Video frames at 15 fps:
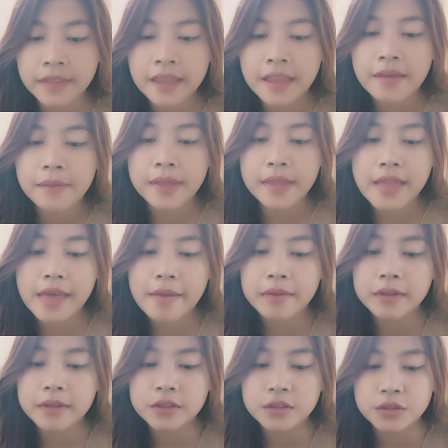Being
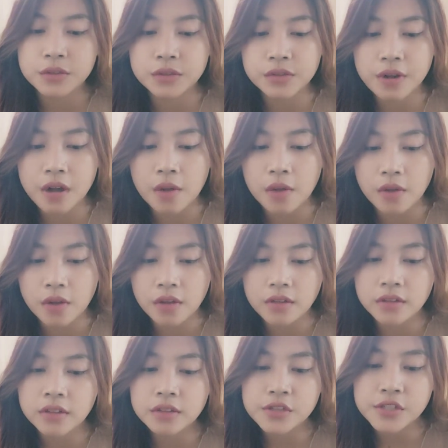able to draw
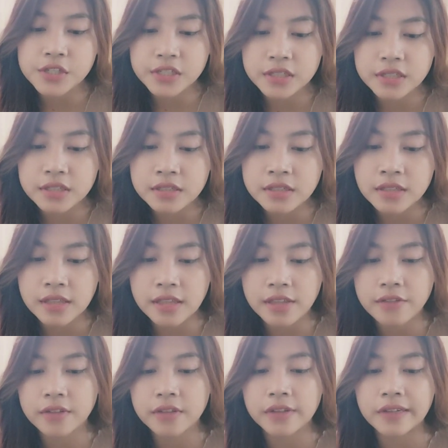conclusion,
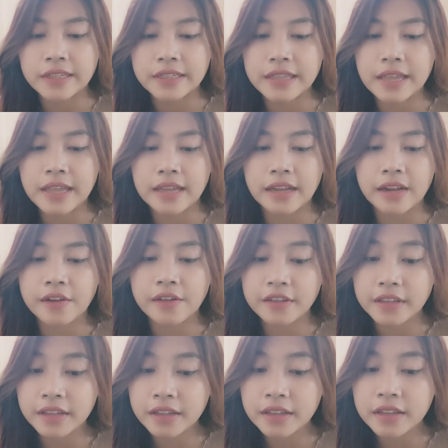evaluate, and
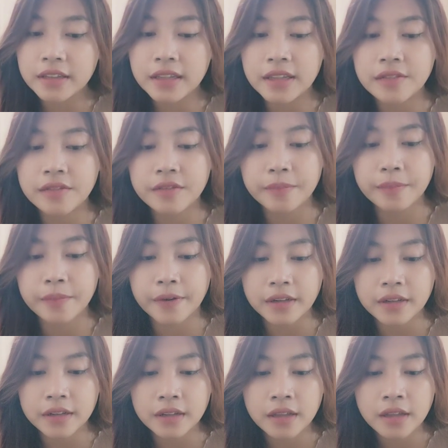critically
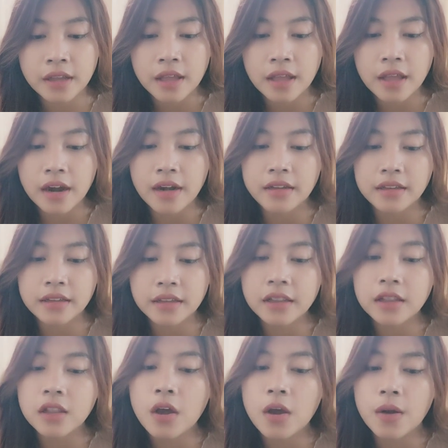interpret
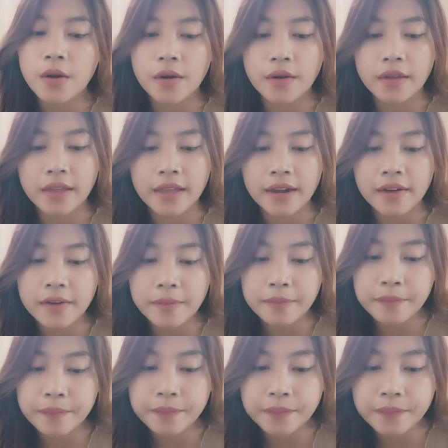article
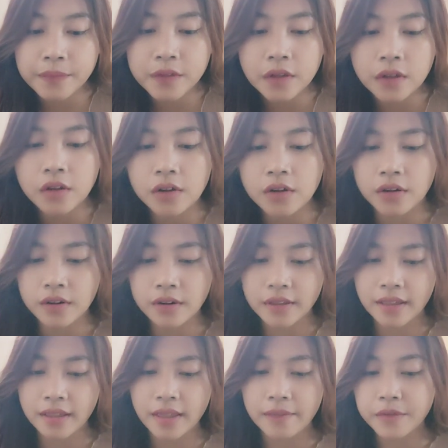or
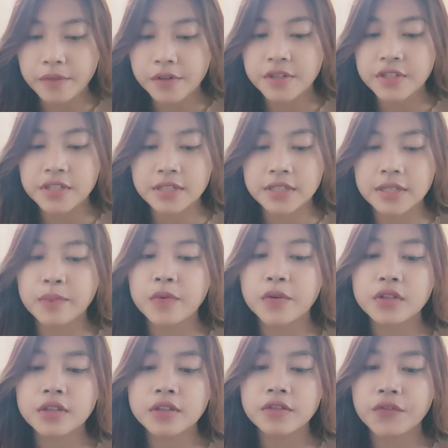chapters is
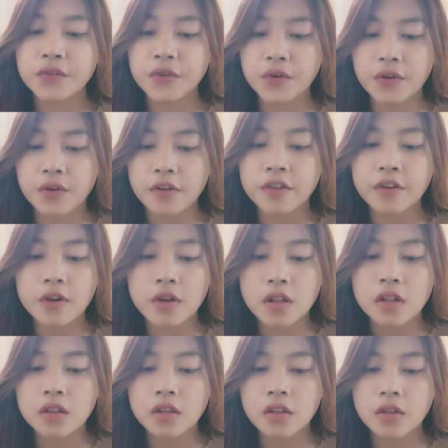important for
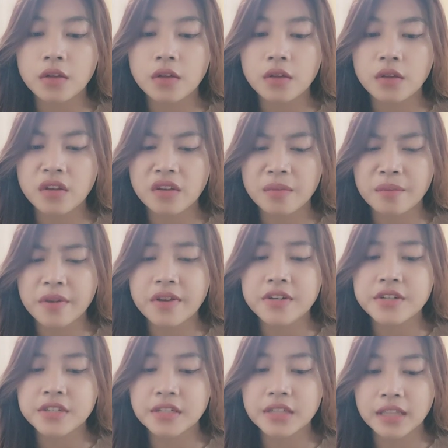overall
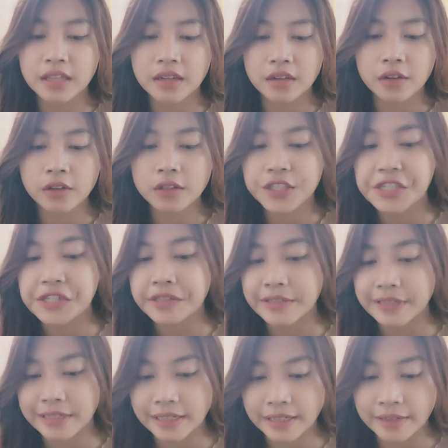comprehension in college
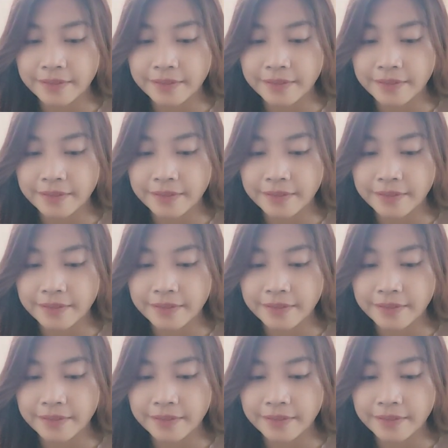reading.